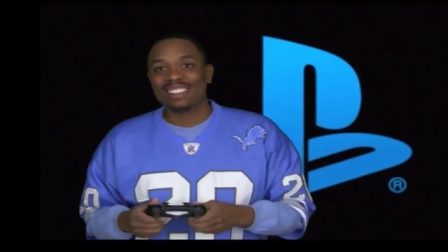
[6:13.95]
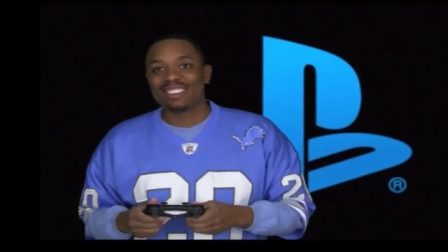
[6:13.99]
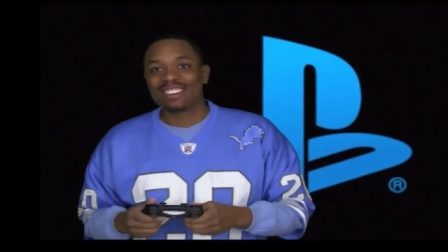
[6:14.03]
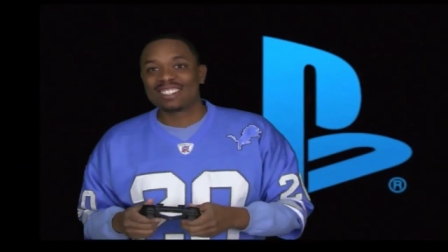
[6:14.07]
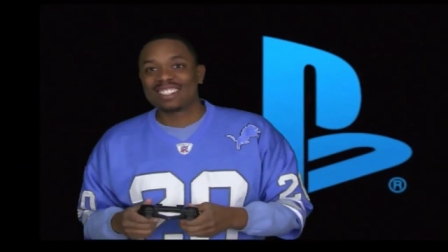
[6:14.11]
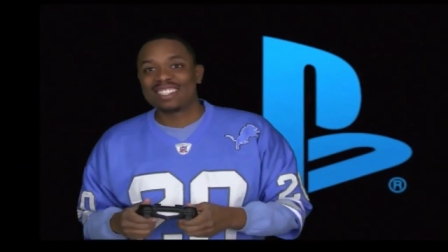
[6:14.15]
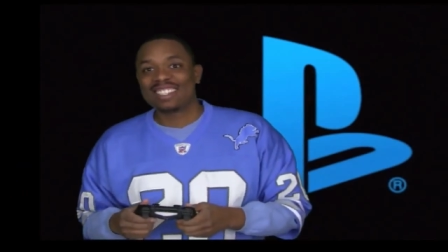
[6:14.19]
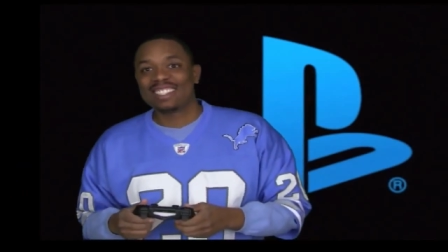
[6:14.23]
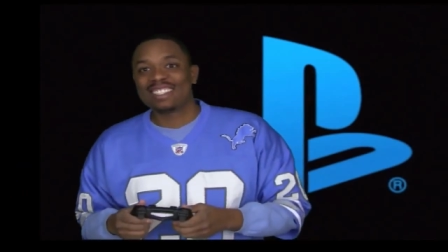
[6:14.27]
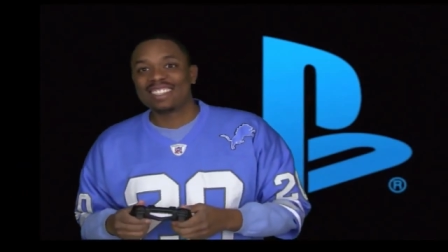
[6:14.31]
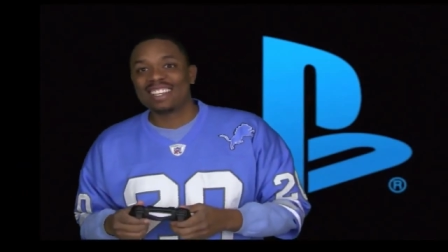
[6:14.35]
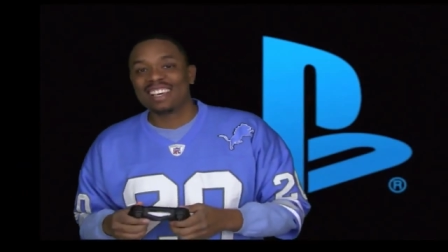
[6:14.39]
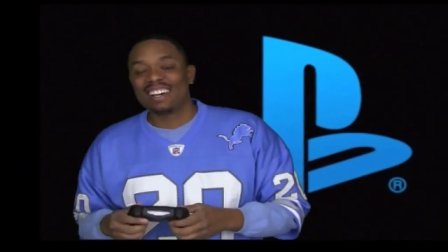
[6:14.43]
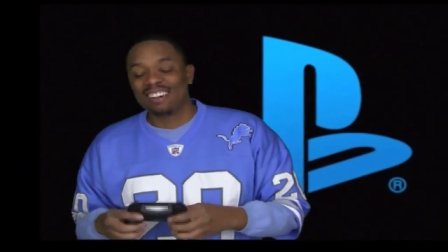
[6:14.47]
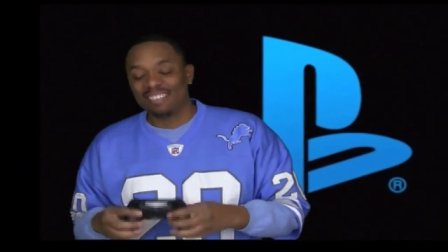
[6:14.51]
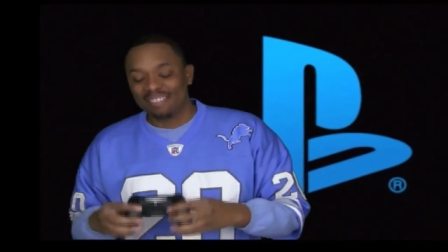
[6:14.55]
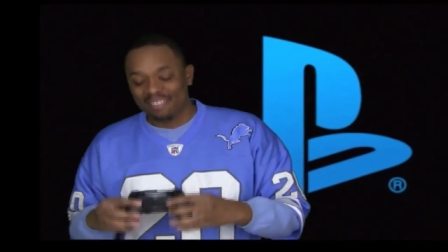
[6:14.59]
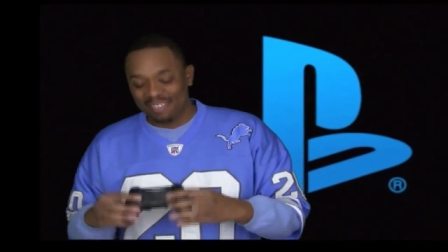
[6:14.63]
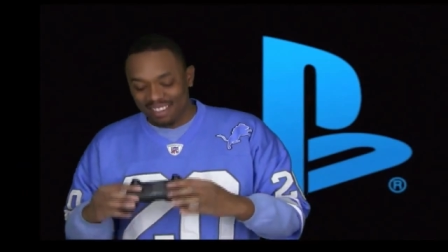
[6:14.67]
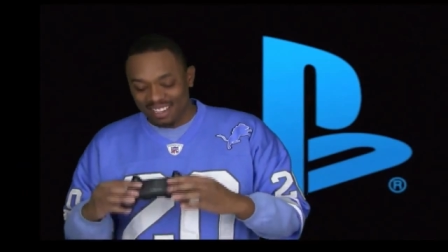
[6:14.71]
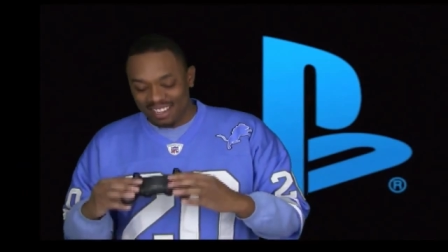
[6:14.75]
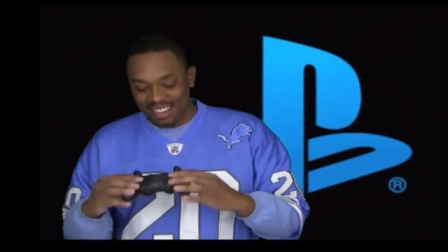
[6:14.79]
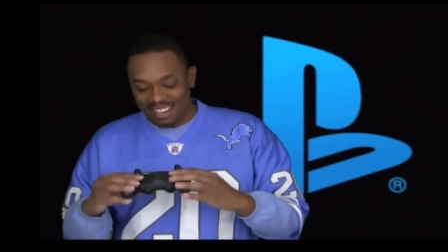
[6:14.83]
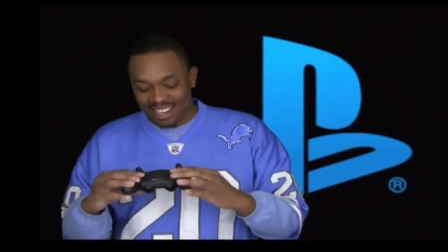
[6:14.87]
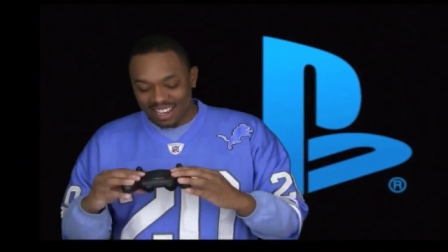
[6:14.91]
looks
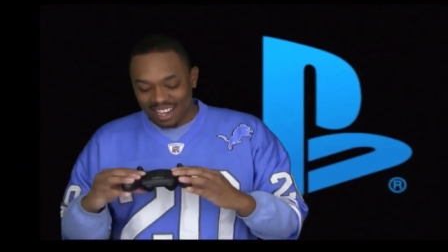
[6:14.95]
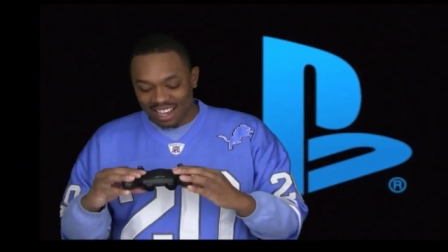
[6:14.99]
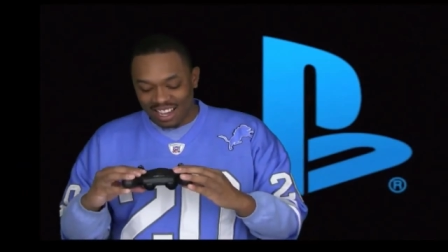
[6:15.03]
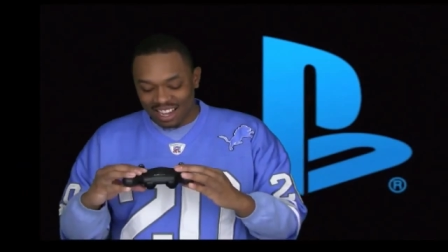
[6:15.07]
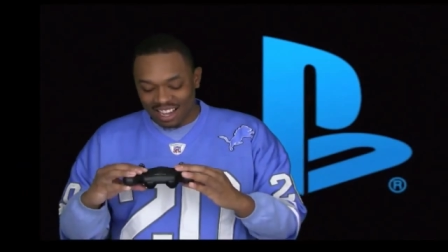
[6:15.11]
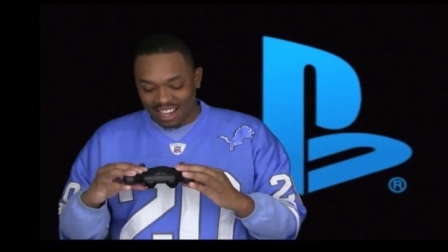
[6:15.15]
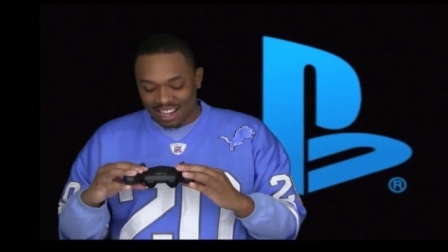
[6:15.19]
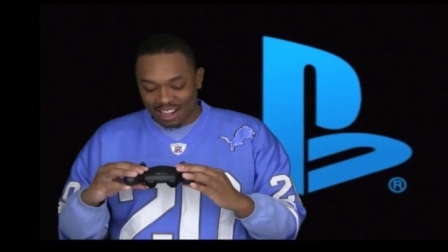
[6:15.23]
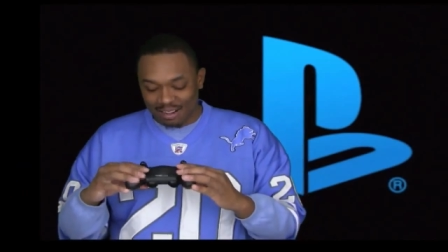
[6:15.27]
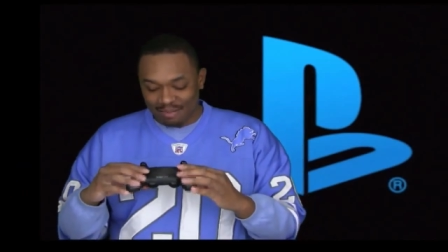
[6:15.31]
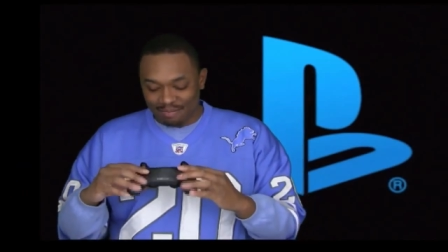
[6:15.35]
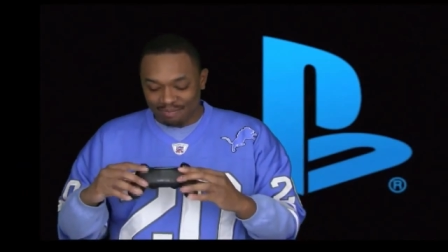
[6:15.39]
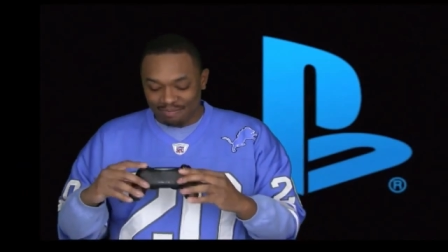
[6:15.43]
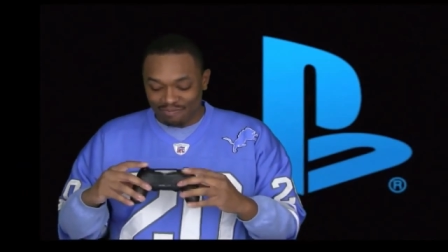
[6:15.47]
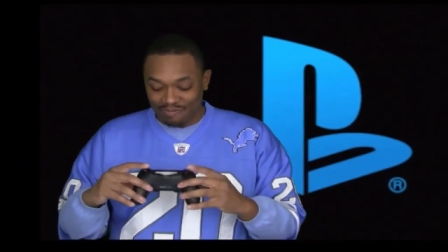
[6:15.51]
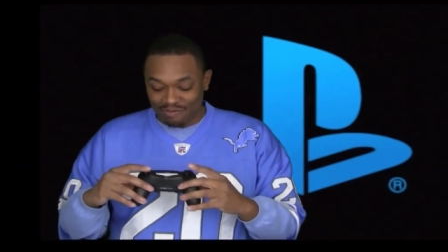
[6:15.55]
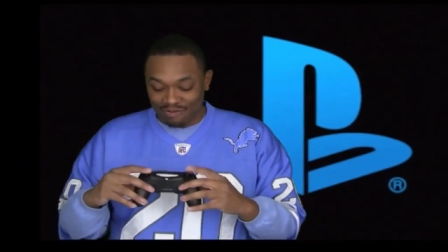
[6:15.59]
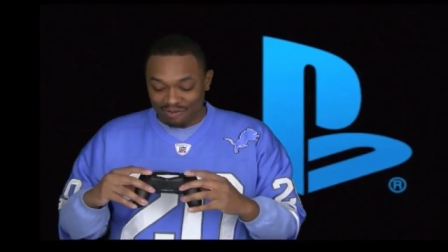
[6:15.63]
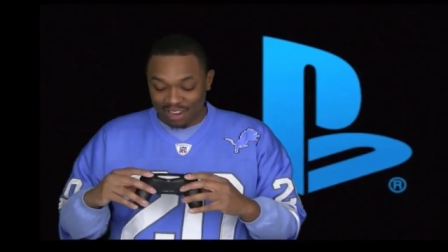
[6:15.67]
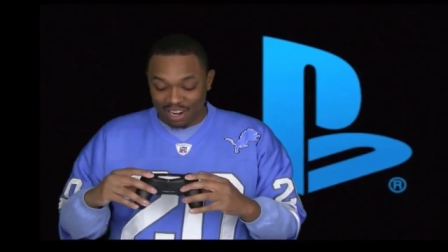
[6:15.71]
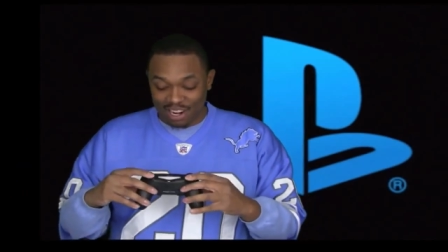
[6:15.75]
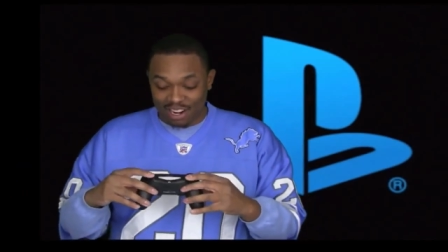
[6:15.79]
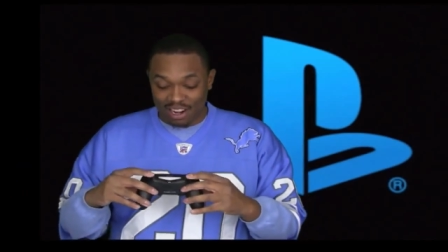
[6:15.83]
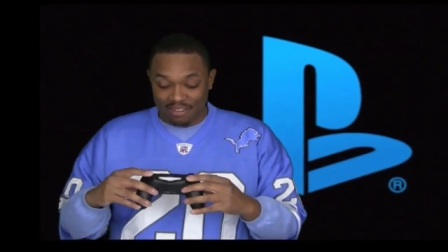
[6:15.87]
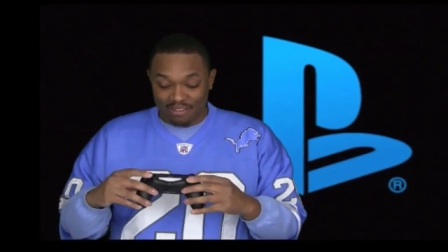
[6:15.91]
itself.
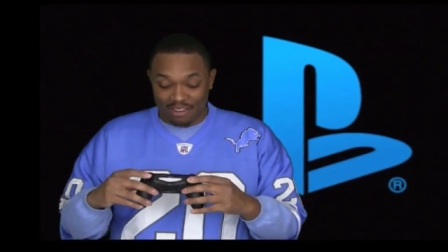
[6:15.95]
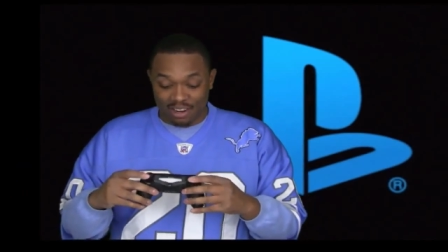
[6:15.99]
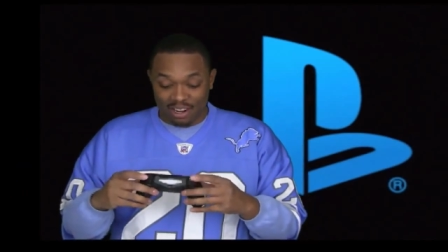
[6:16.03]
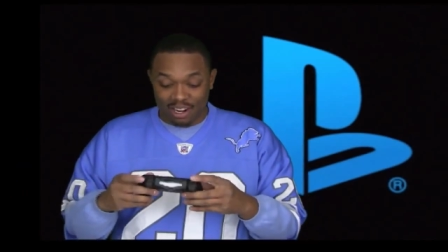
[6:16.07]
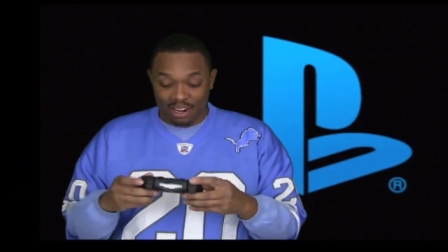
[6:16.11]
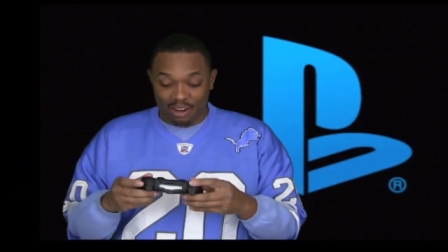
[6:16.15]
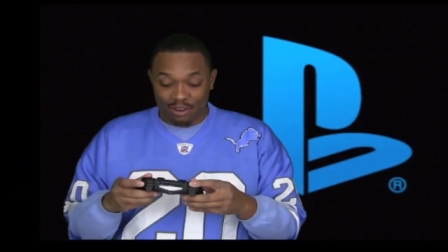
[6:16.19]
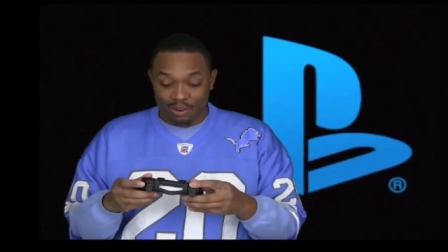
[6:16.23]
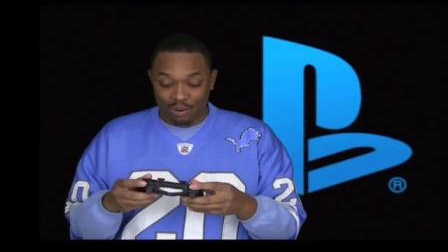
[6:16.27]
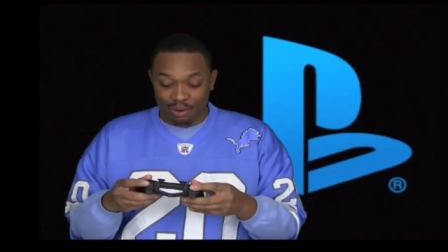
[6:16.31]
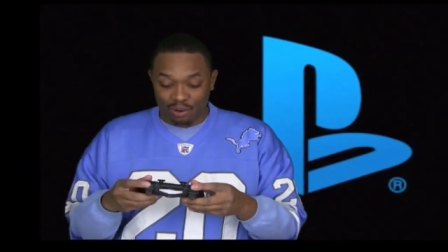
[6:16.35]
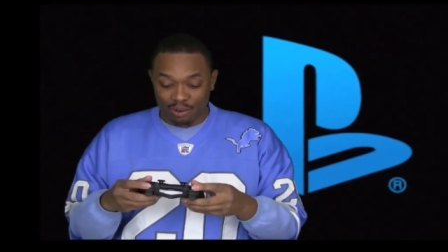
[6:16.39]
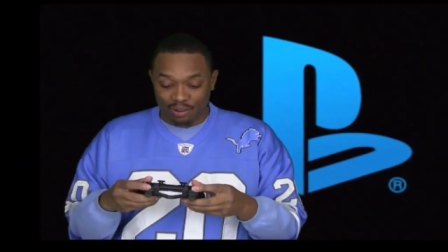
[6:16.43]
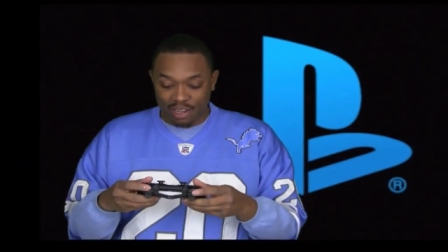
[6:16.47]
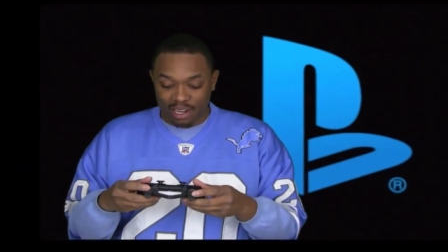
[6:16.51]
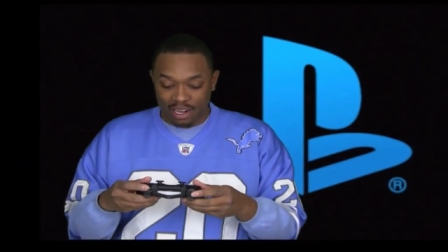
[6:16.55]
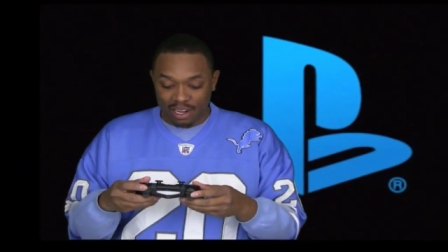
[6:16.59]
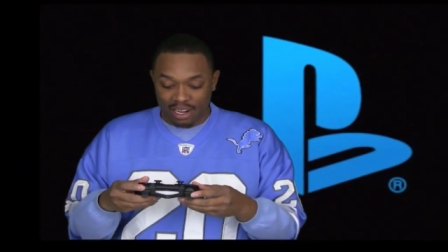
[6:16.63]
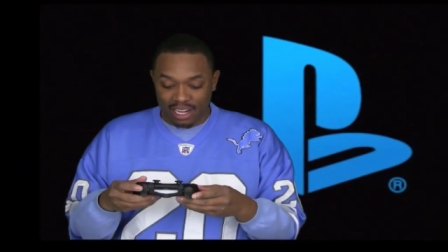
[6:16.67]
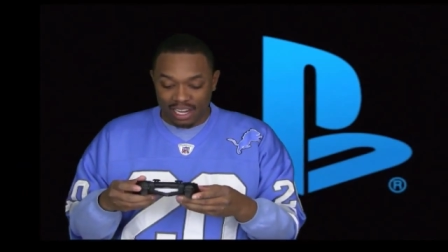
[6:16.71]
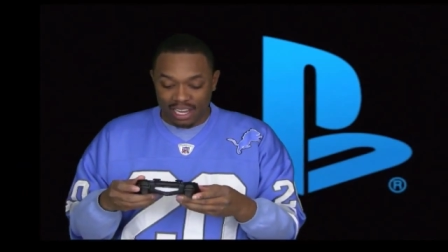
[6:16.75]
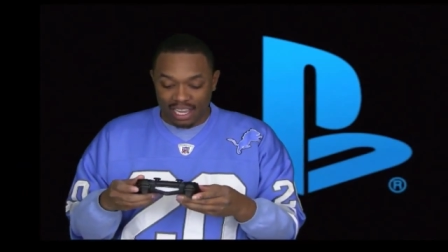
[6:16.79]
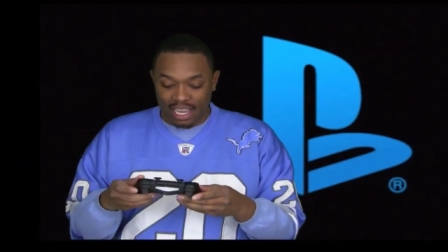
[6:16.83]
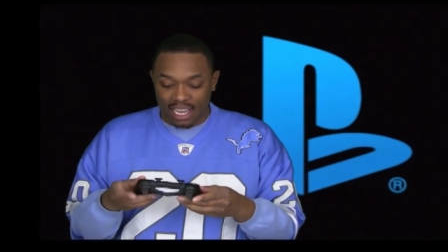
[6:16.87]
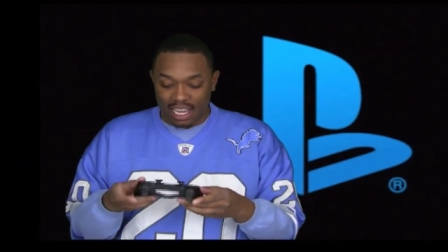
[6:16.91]
Very cool,
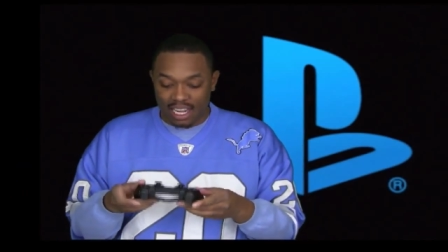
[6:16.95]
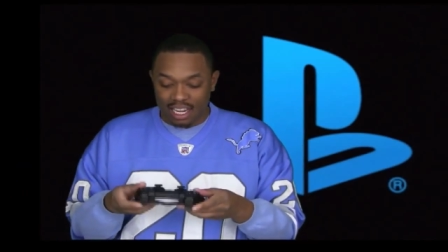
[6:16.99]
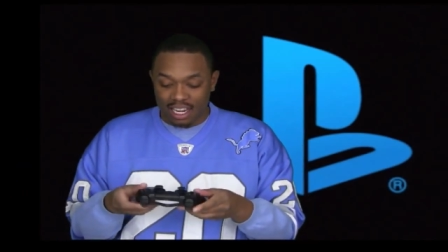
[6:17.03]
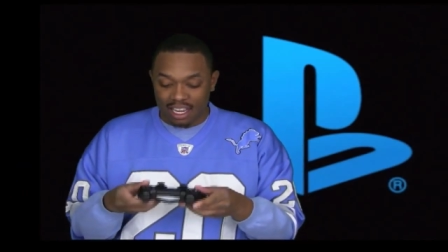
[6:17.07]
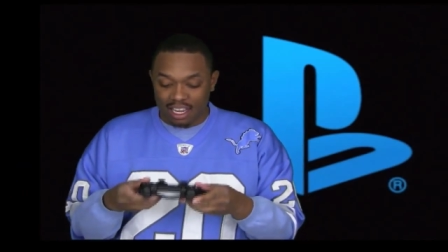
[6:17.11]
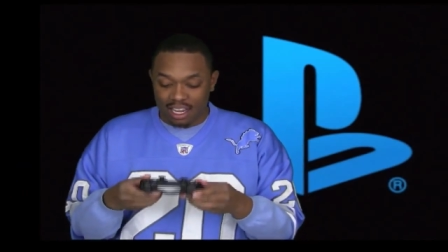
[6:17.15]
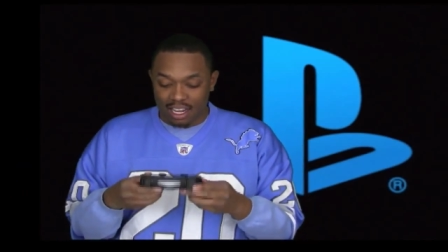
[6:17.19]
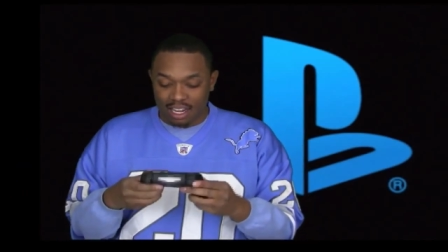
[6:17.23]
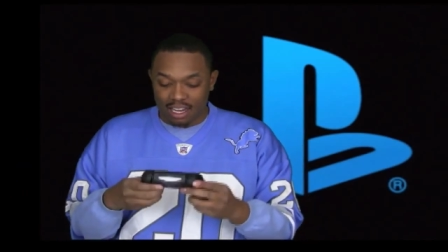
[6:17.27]
very neat.